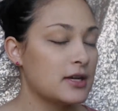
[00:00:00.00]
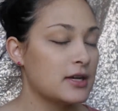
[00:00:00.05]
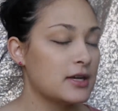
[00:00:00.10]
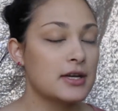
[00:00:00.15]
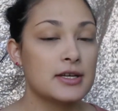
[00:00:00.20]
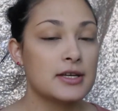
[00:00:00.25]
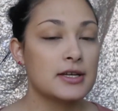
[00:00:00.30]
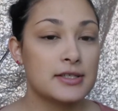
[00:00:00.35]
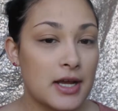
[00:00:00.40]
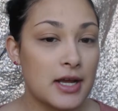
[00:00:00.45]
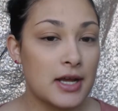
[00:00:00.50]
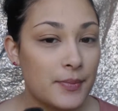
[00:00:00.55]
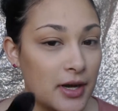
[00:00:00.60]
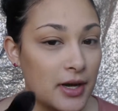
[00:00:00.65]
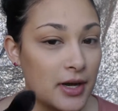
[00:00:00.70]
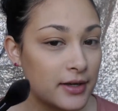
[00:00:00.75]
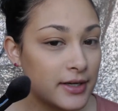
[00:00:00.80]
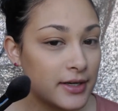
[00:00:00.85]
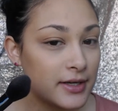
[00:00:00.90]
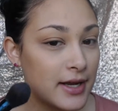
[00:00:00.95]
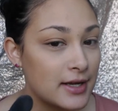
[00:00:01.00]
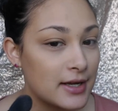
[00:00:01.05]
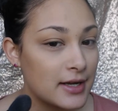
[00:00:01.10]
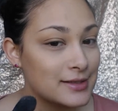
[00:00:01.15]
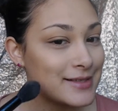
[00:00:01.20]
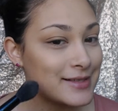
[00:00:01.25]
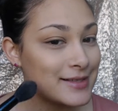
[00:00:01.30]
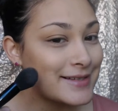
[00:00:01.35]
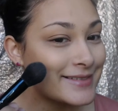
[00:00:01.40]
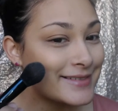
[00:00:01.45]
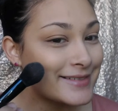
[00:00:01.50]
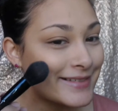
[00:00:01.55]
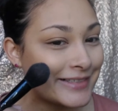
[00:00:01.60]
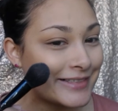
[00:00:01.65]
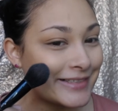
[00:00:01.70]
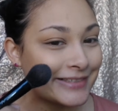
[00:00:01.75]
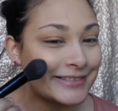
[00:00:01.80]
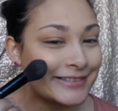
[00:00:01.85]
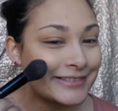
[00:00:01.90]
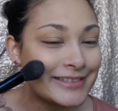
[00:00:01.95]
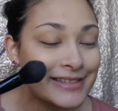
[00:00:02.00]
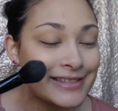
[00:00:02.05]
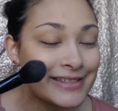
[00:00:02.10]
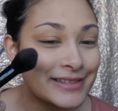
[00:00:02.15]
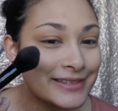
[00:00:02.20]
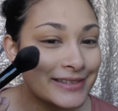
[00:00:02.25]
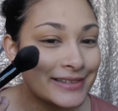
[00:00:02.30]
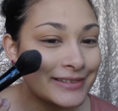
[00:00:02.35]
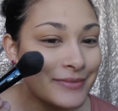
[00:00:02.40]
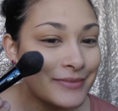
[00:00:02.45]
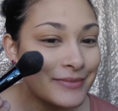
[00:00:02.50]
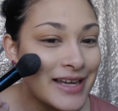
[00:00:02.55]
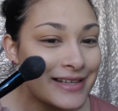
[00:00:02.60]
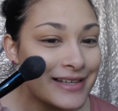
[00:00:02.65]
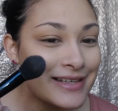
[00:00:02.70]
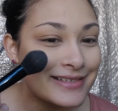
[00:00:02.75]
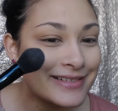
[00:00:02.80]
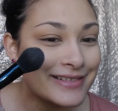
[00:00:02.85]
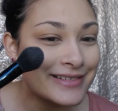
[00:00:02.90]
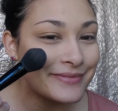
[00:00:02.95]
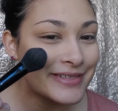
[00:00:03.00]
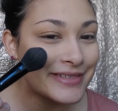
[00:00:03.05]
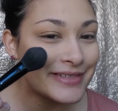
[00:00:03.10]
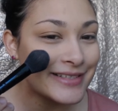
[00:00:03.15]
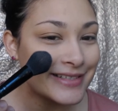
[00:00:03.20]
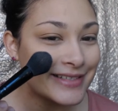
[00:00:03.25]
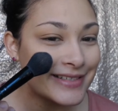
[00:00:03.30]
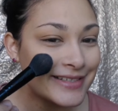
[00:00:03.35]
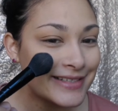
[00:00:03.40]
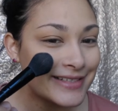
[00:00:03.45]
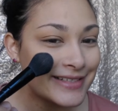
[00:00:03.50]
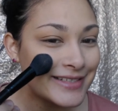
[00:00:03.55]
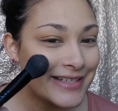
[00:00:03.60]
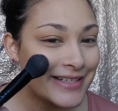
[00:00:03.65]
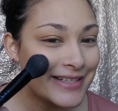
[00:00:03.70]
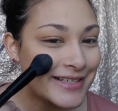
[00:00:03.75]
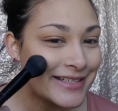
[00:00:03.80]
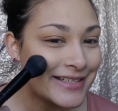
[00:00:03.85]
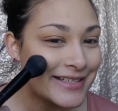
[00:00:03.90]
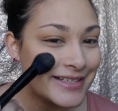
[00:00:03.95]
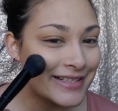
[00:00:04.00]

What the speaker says: tap out any excess in a smile, and put it here